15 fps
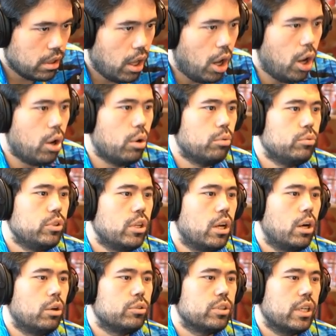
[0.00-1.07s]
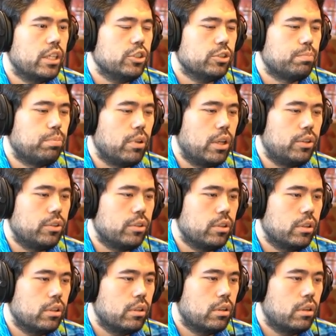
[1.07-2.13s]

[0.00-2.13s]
Oh no, did I just blunder?